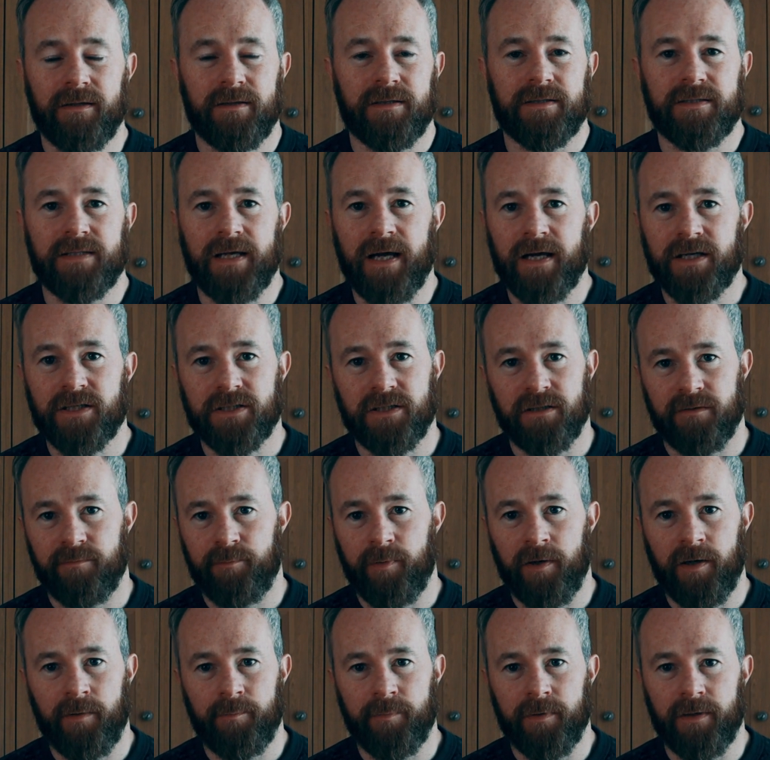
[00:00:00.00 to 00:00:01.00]
the section of
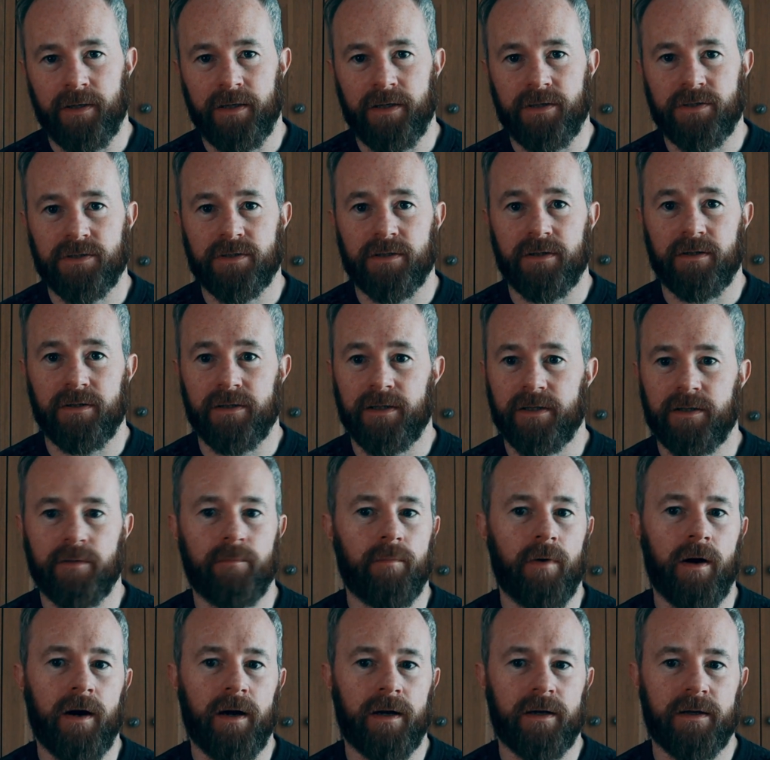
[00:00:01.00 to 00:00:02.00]
population that the
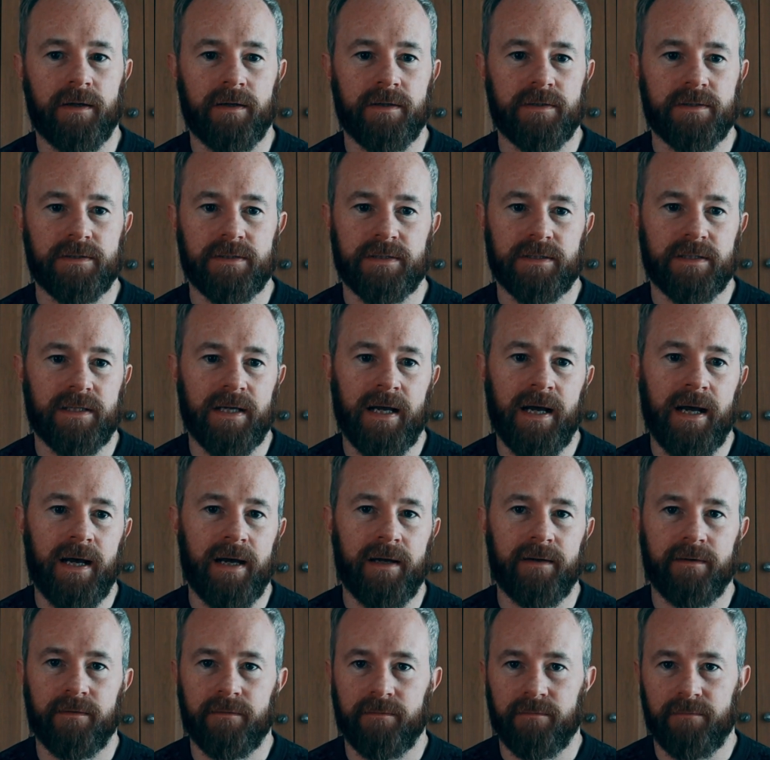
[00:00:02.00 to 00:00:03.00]
market
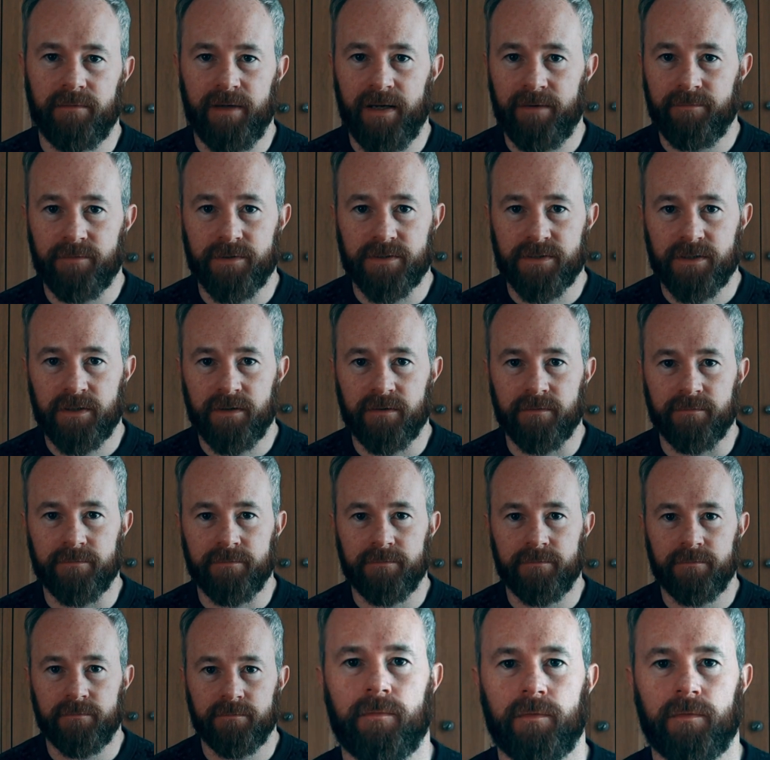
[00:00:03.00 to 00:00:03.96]
can never serve.